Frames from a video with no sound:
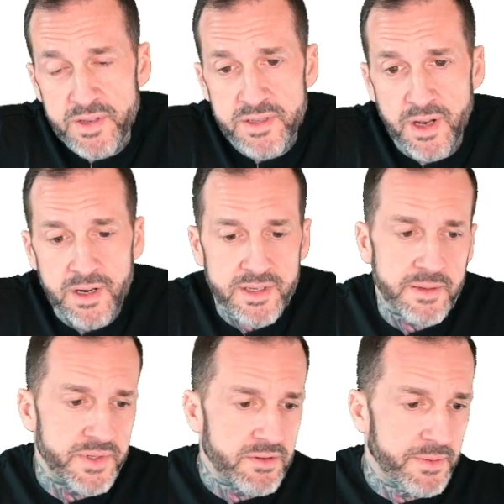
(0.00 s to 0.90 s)
It is not a
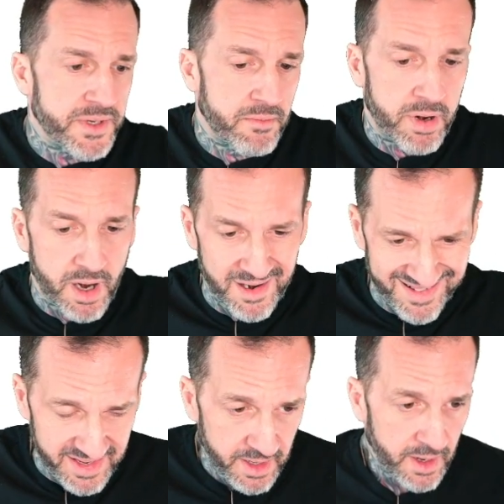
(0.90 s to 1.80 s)
subscription
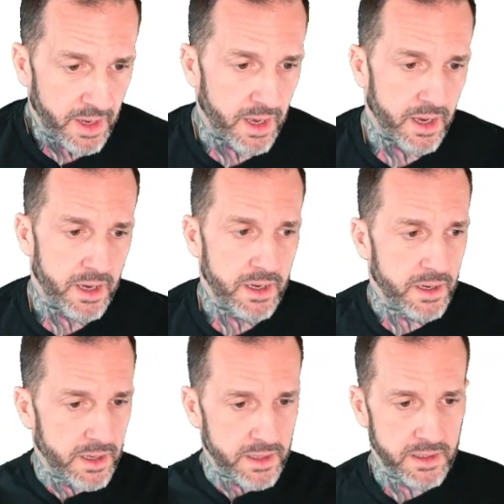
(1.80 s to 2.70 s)
product.
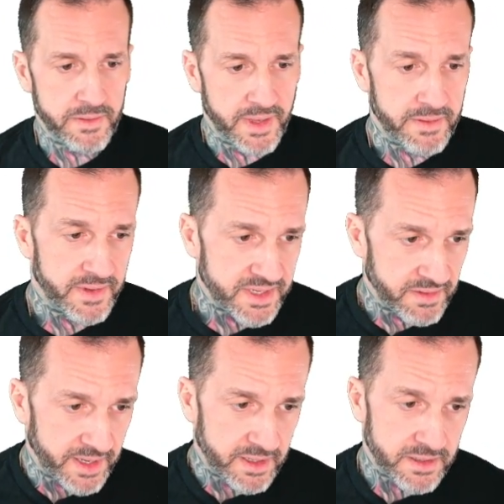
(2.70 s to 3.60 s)
Uh, it, that this
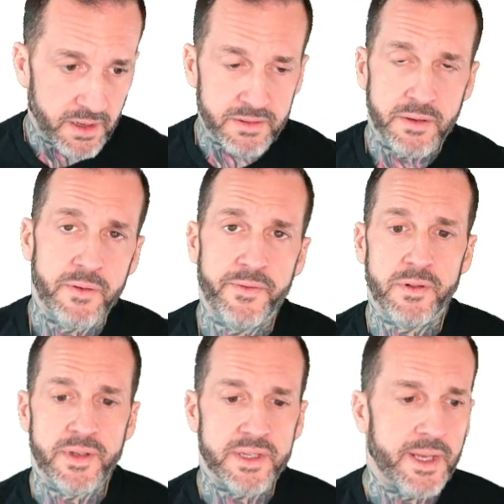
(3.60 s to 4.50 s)
link is also
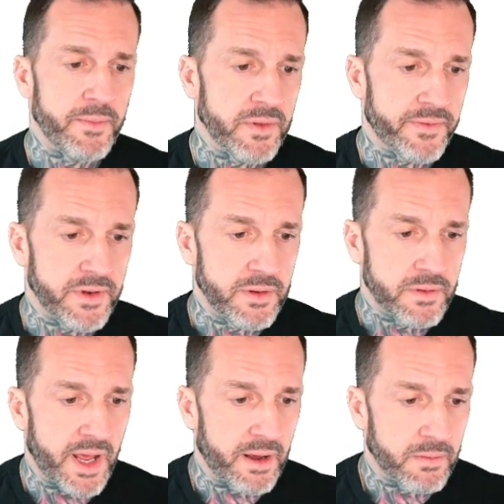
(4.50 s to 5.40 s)
fully assembled for you
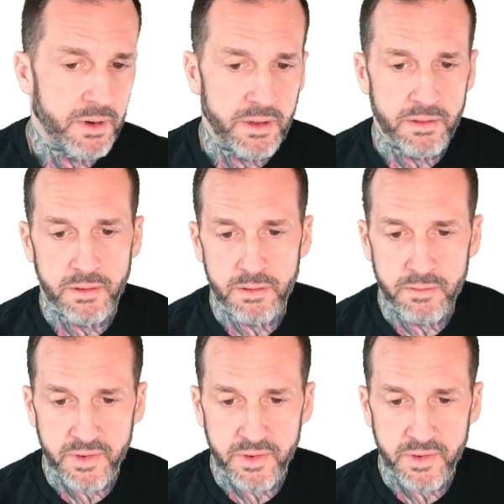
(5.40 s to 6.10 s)
down in the